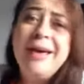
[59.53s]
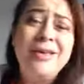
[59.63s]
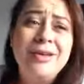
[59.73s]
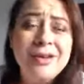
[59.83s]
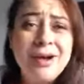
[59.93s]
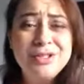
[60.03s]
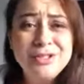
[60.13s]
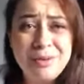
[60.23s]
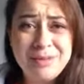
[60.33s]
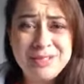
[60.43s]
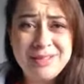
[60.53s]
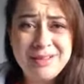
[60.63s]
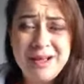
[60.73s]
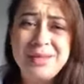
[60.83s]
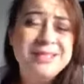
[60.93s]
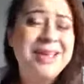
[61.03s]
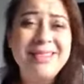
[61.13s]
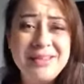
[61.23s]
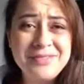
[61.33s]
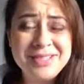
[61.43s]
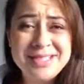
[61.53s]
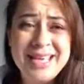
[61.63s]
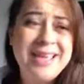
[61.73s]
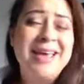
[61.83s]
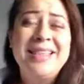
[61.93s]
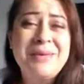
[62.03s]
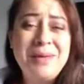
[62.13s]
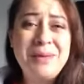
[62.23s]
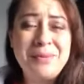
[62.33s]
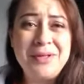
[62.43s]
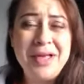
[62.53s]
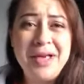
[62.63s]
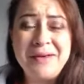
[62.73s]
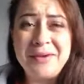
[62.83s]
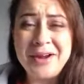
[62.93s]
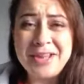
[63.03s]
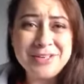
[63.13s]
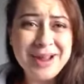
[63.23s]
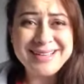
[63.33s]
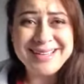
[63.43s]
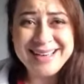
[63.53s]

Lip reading: You can always drop those in the comments. I love to see that people are interacting and